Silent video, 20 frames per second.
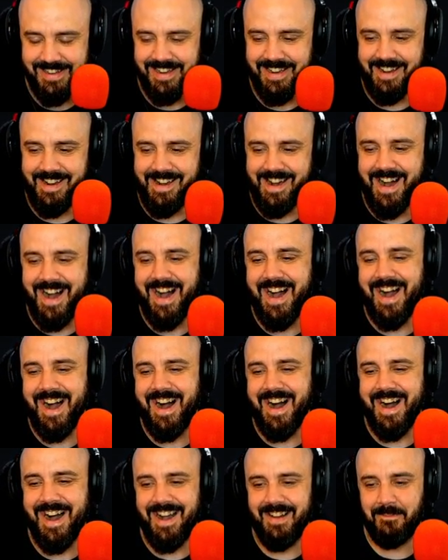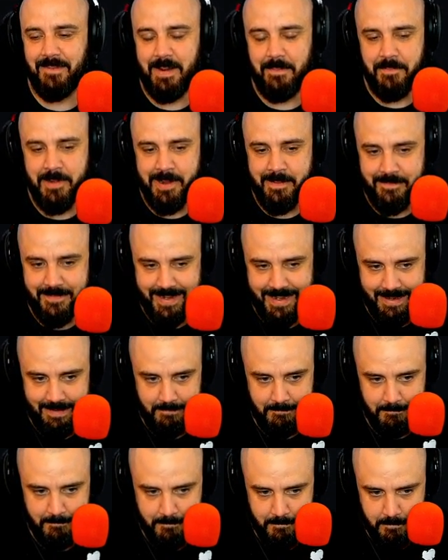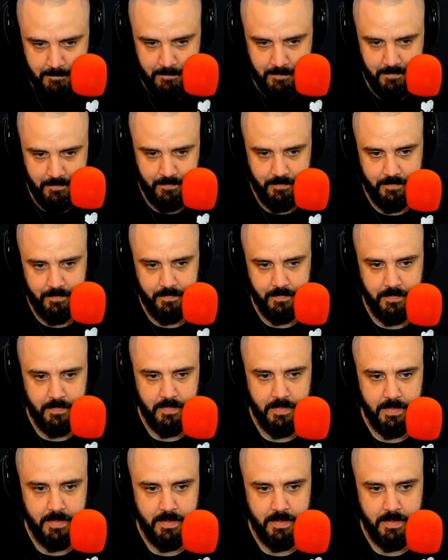ah, my pee, If you're talking loud, we cannot hear you.